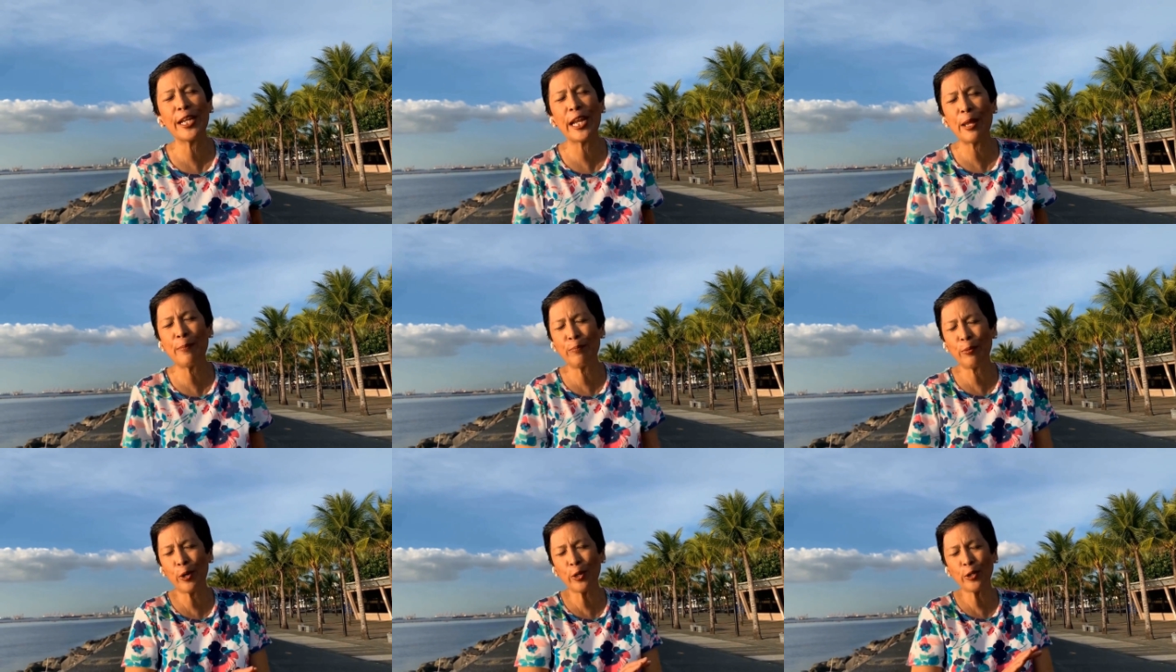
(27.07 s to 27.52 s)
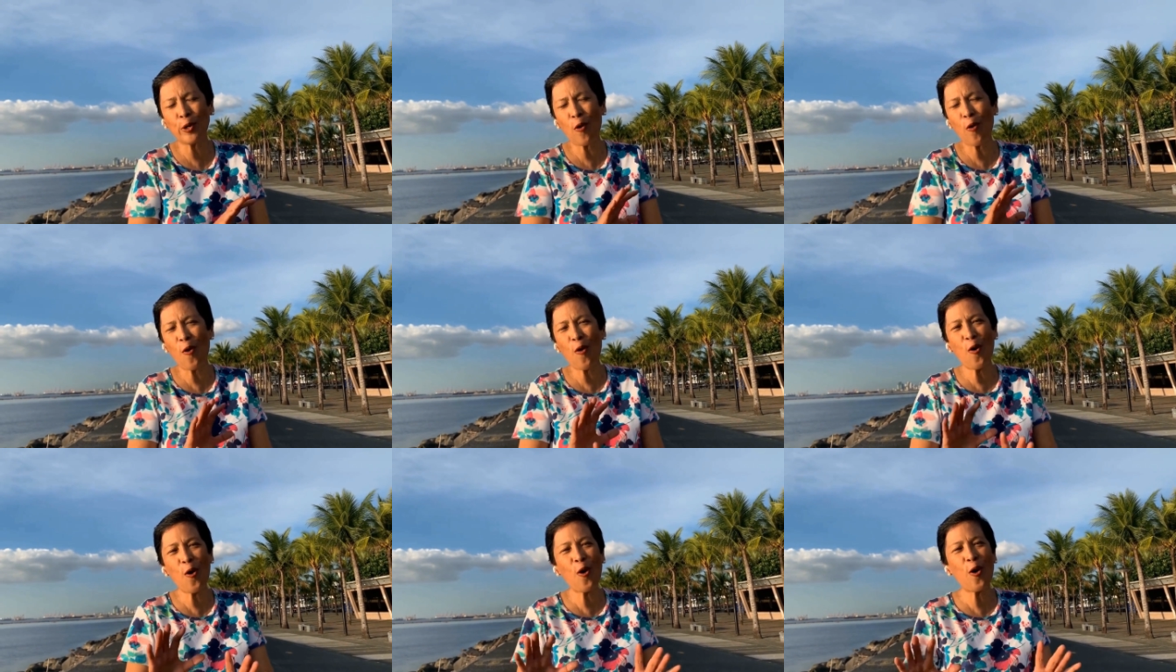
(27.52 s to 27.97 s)
and I brought
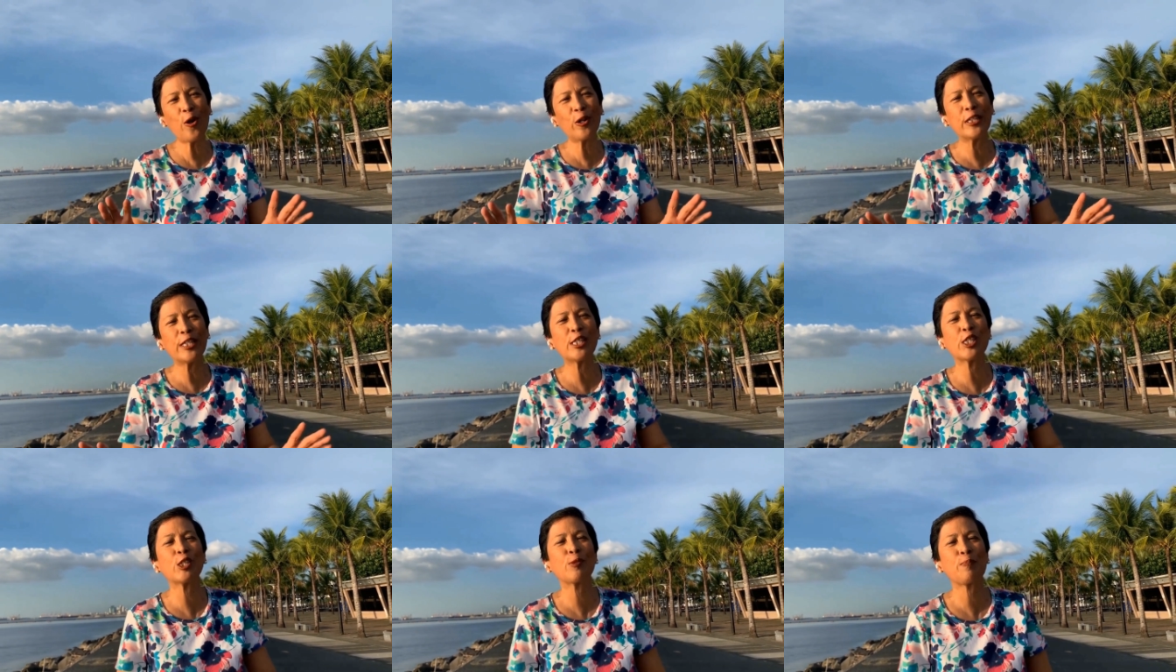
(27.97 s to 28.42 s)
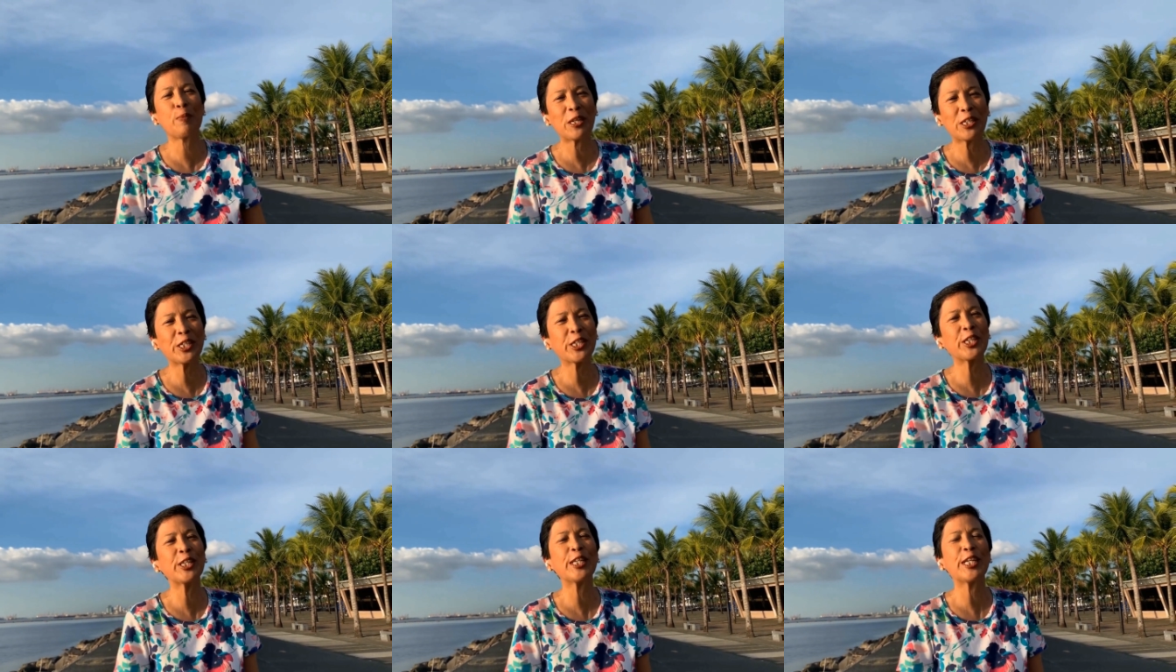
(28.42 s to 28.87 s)
all his
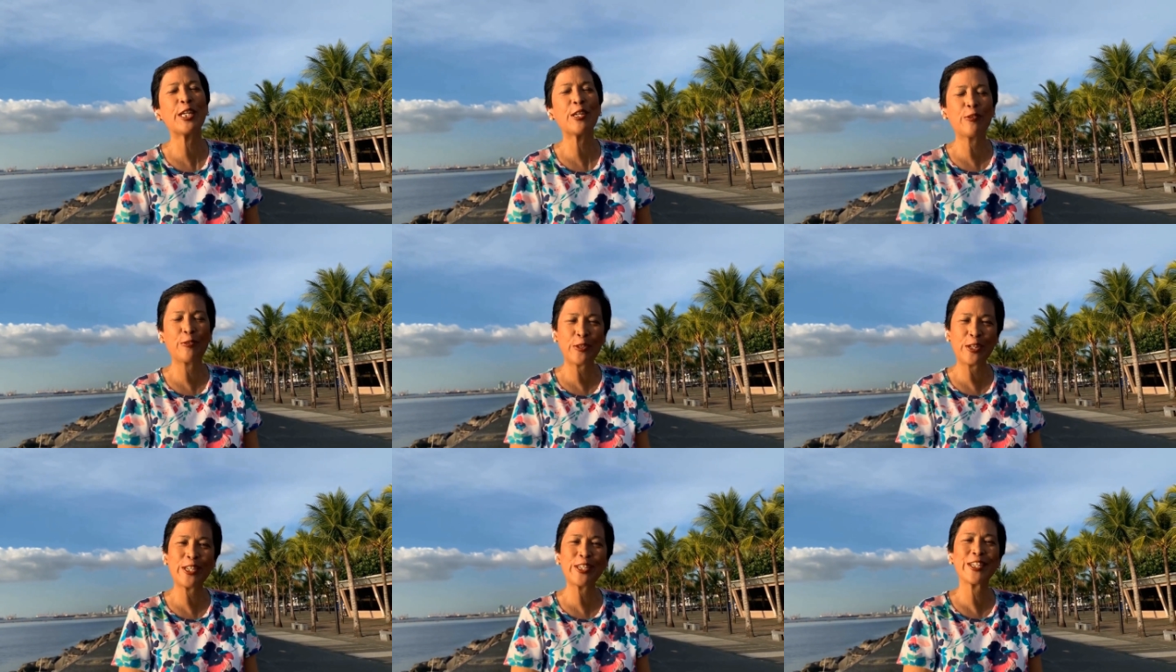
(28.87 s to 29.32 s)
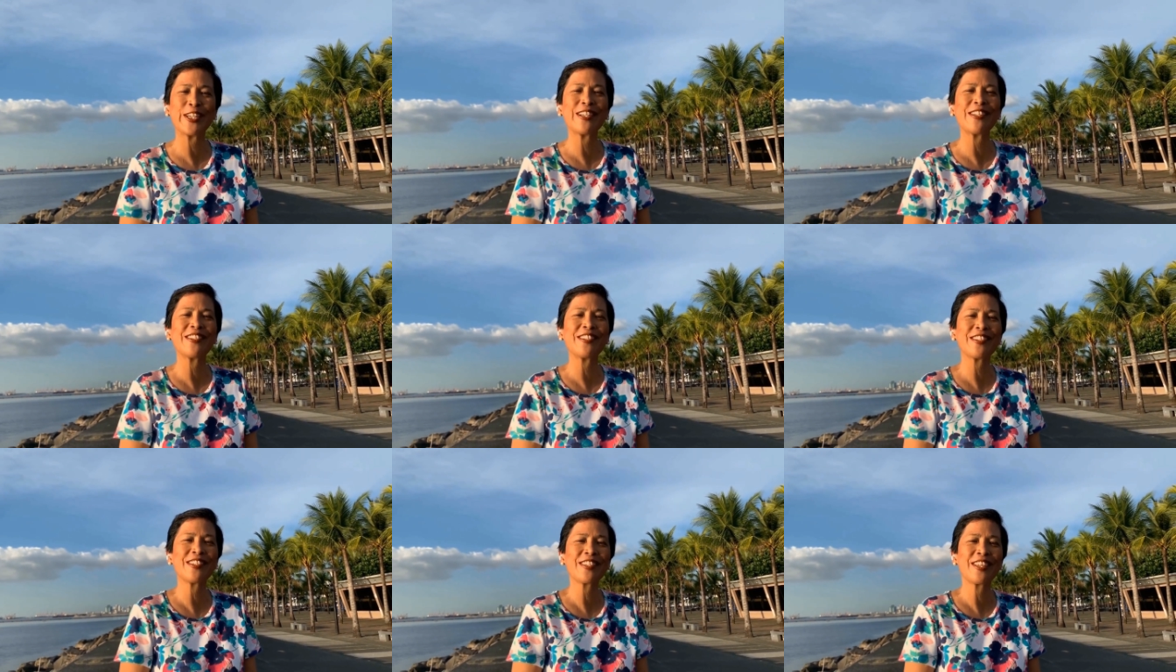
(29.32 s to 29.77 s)
special
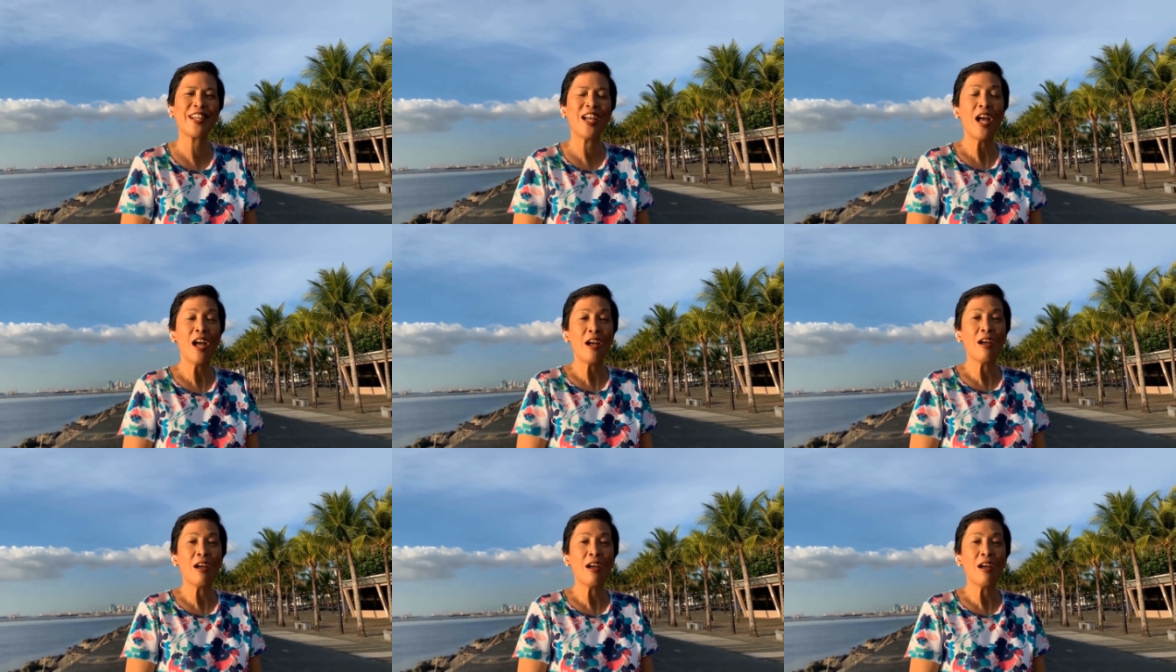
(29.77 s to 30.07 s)
ingredients.